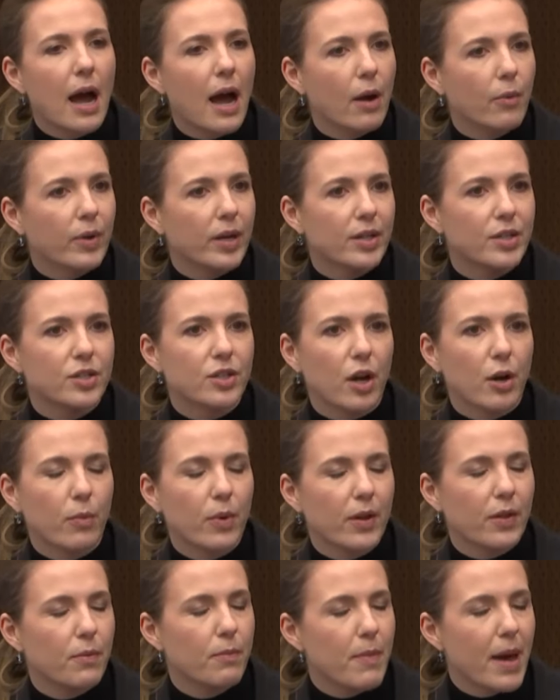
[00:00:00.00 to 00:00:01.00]
We could start
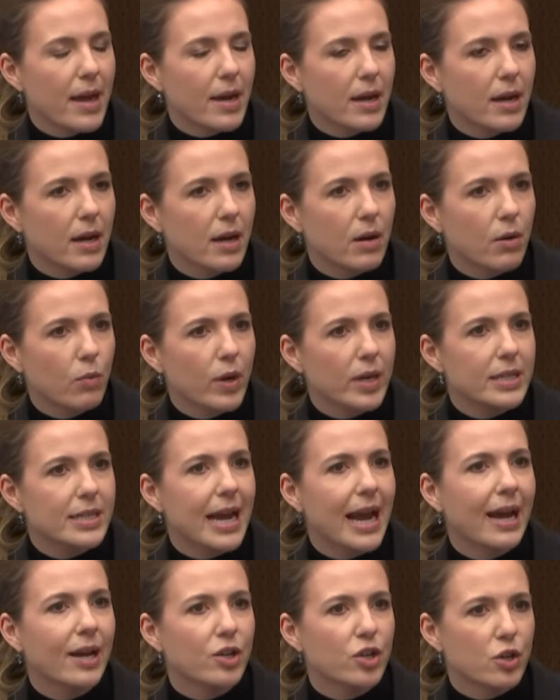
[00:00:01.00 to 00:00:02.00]
with Meta. What
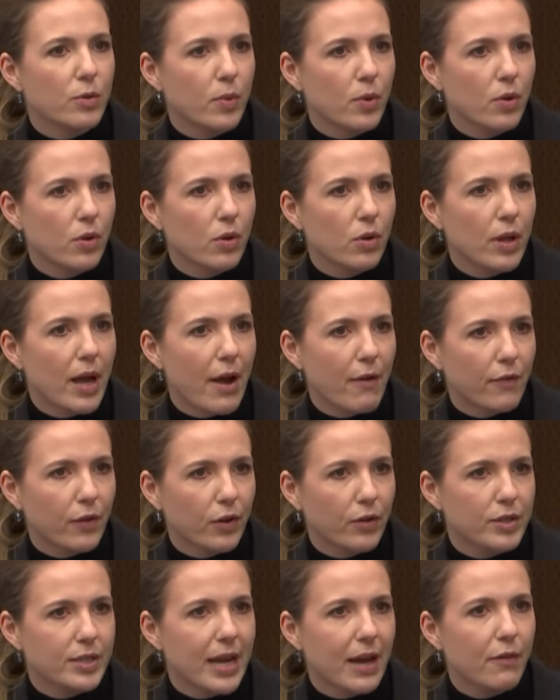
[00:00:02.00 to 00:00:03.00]
tangible
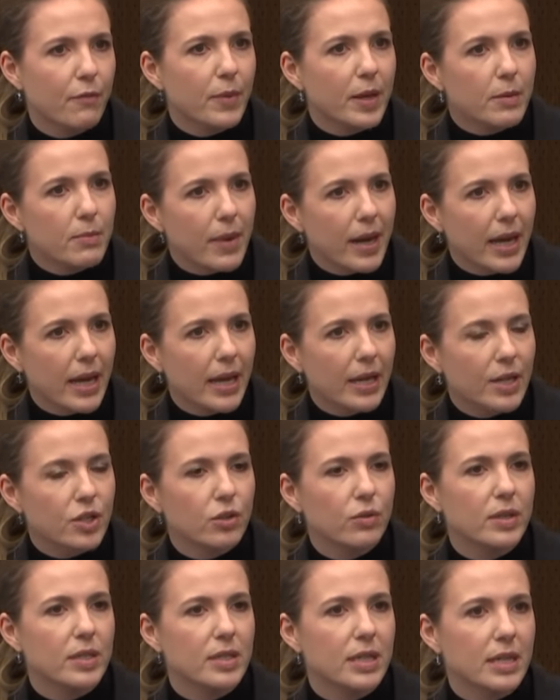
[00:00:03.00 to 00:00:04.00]
efforts have been made
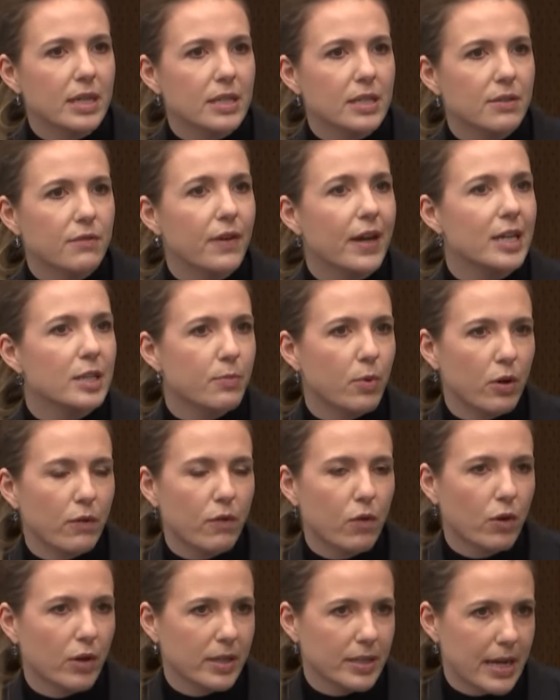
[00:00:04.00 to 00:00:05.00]
to assist Facebook,
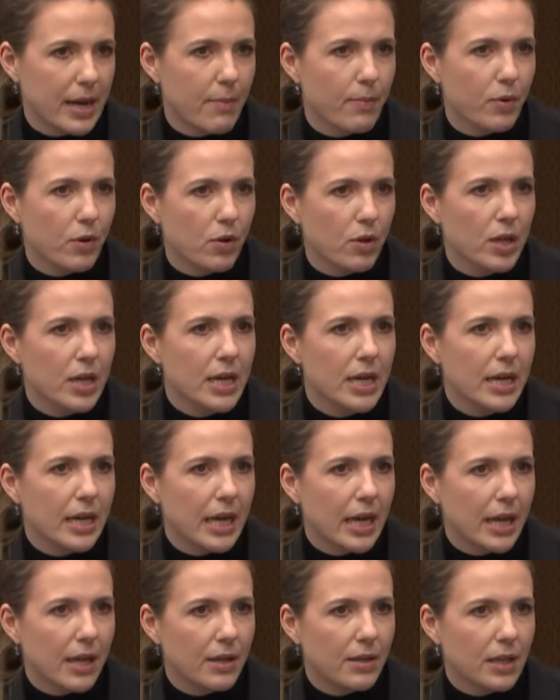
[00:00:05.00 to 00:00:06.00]
for example,
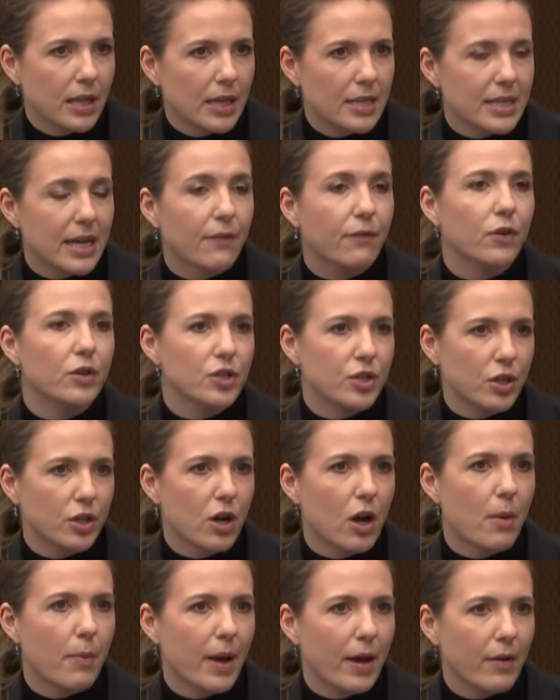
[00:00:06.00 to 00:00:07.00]
in these efforts to
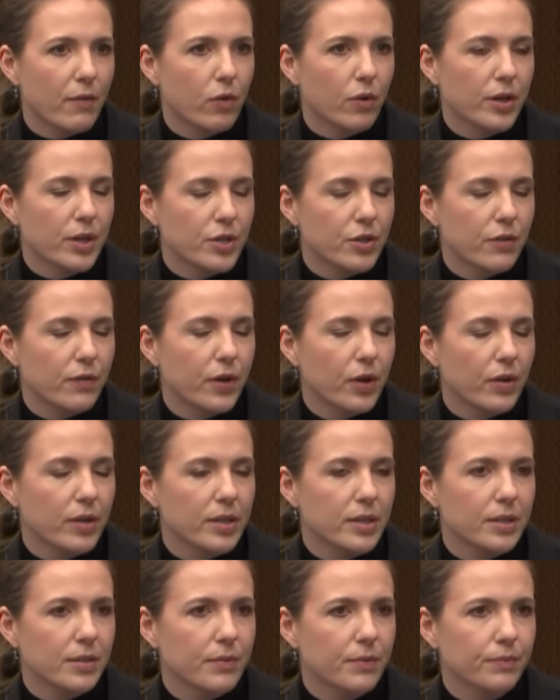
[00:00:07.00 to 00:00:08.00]
combat foreign
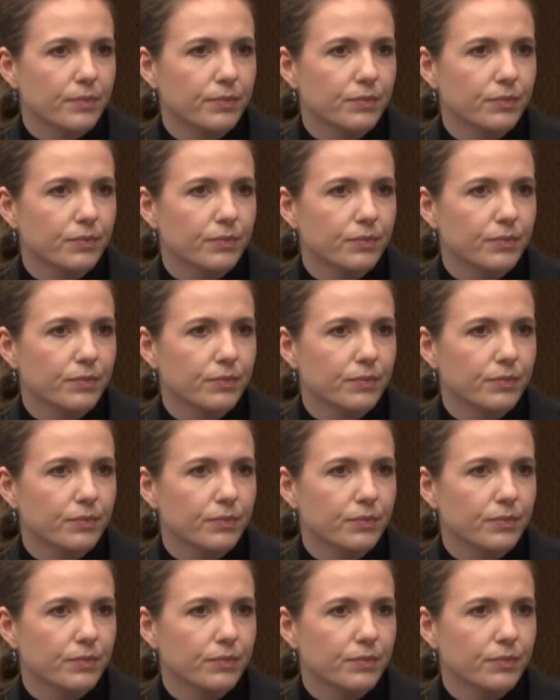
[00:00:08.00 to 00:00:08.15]
interference?